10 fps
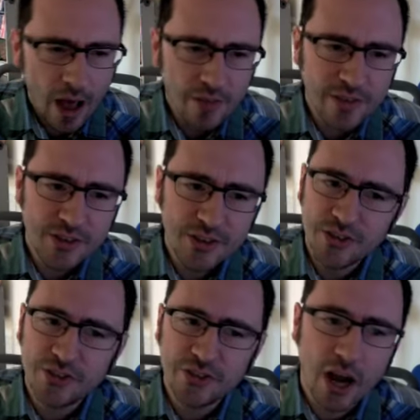This is
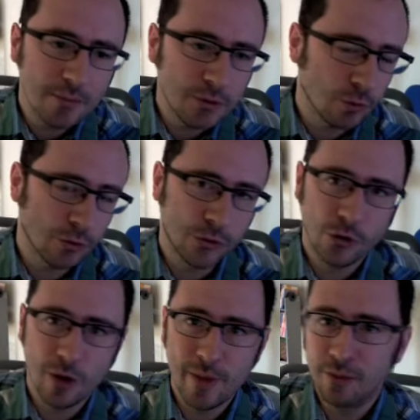dimes toward straw
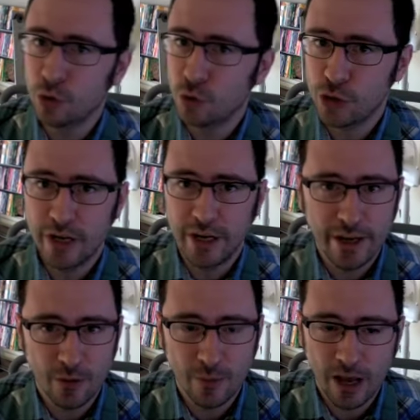man bullshitting
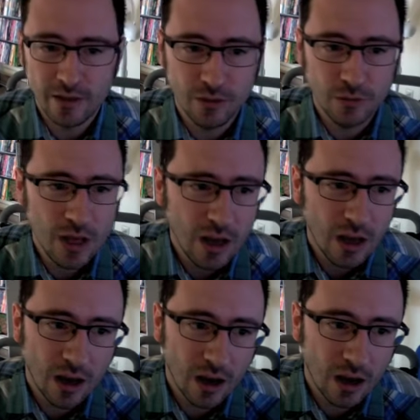here, Matthew.
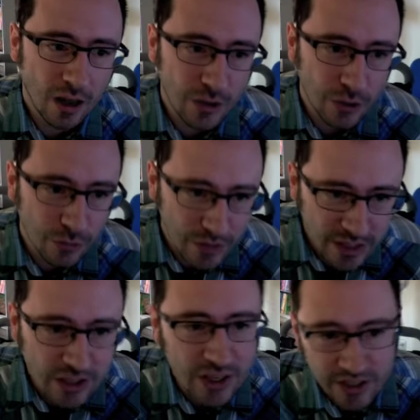You need to
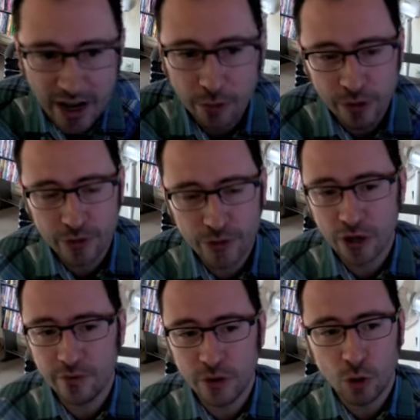sit down with
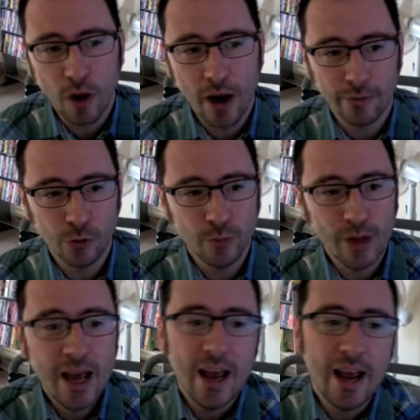yourself in a quiet room
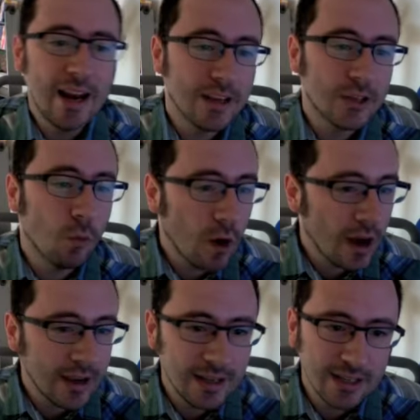and ask why
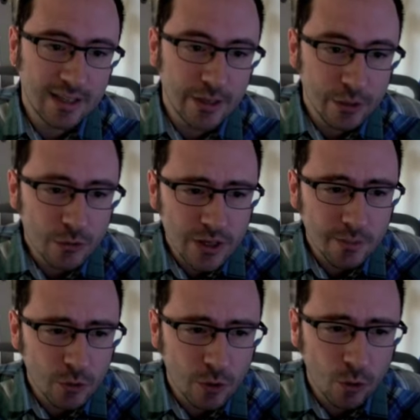it is that you seem
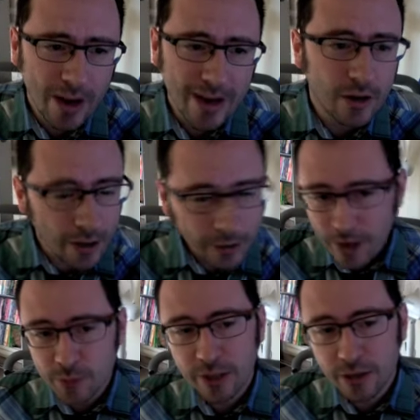to equate not
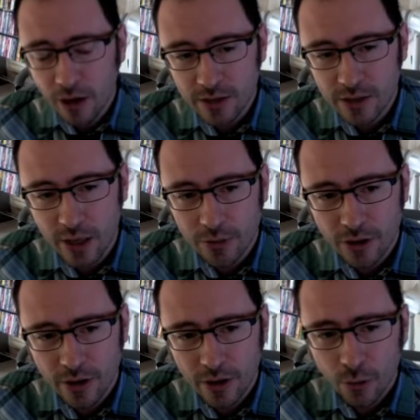grasping concepts
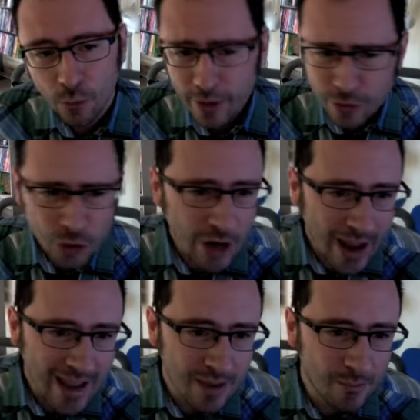with
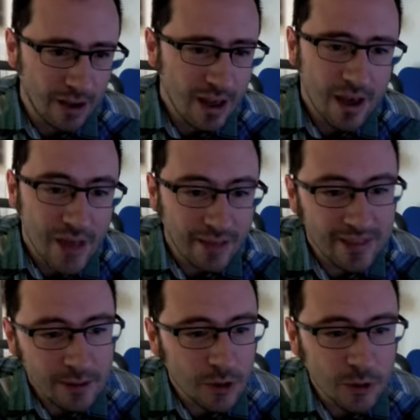shame, that
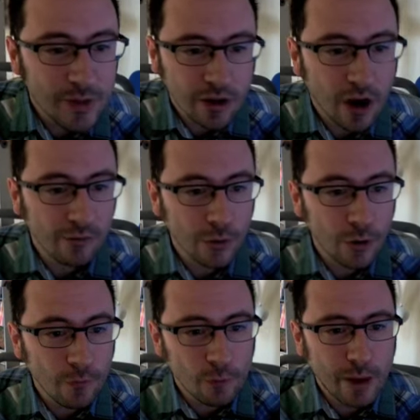then must be covered
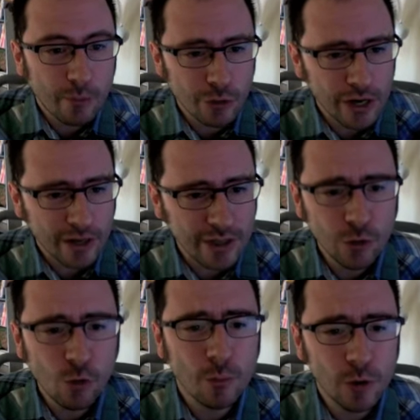over by projecting
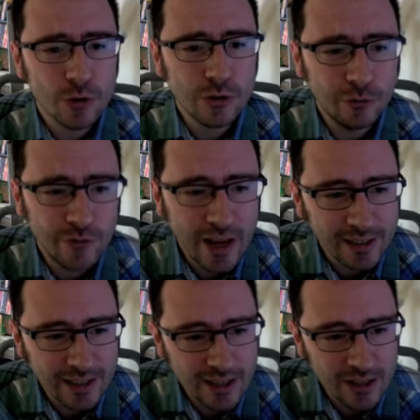your personal
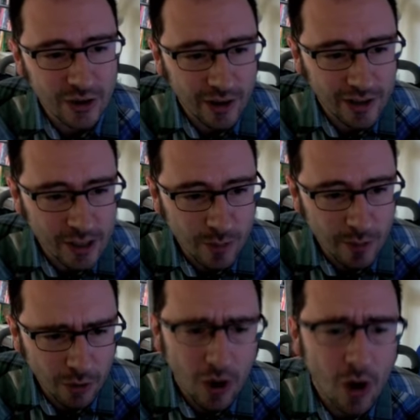failings as an audience
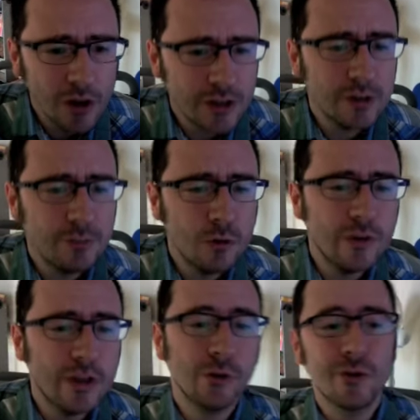member onto the movie
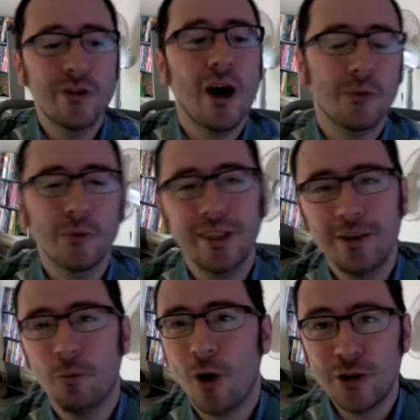you're not really
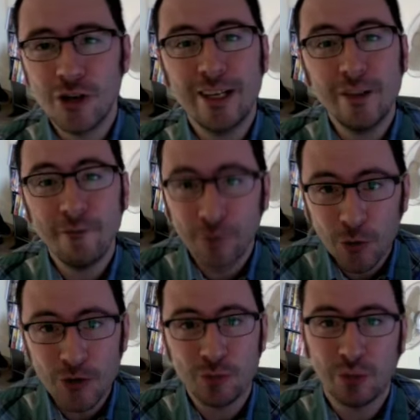watching in the
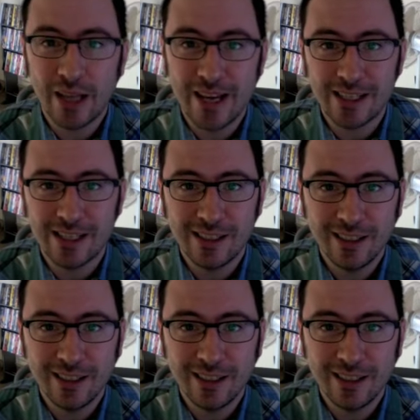first place.